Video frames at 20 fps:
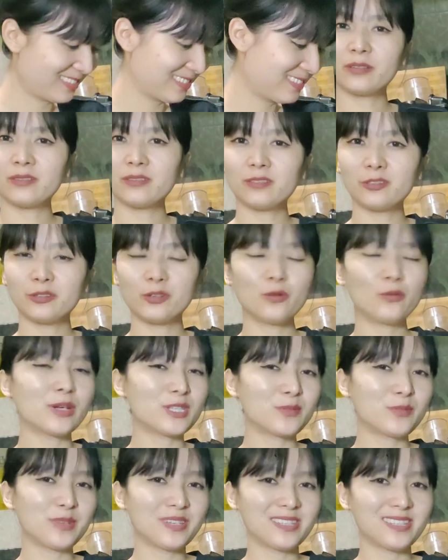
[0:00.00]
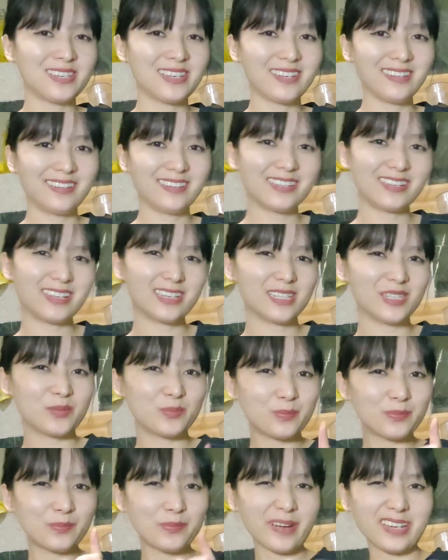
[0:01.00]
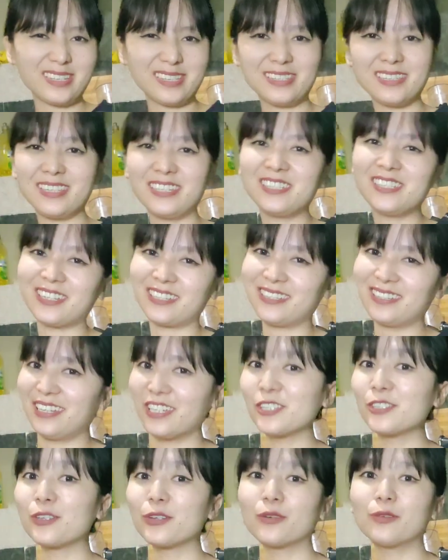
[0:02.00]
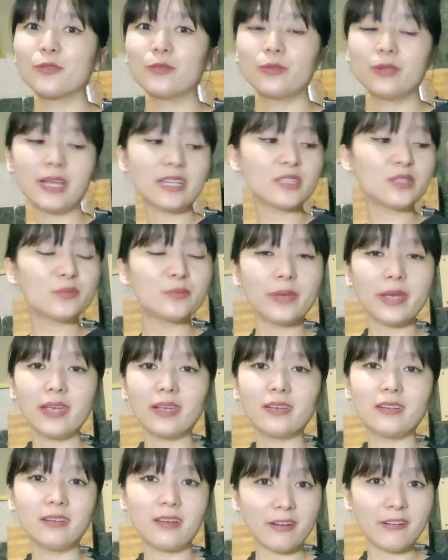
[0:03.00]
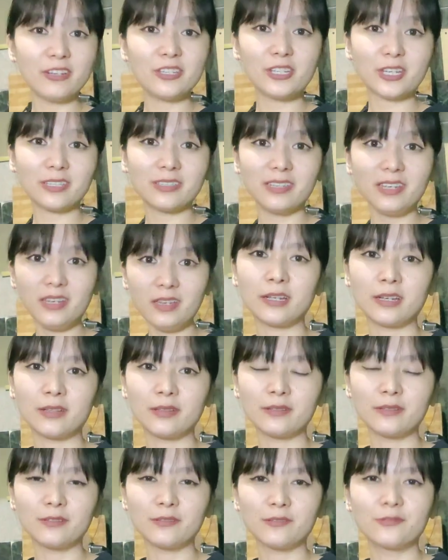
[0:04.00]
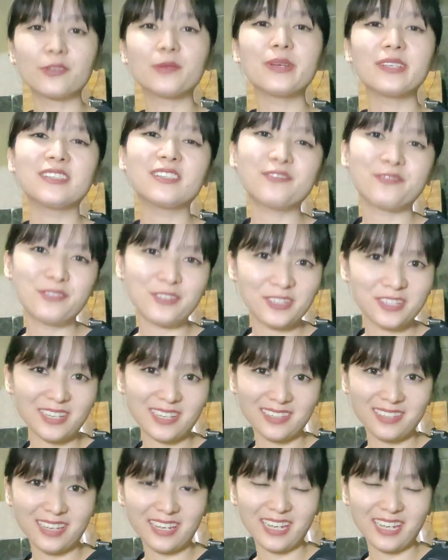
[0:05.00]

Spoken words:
You know what's missing? A spicy chutney. So let's make ngari chutney, fermented fish chutney.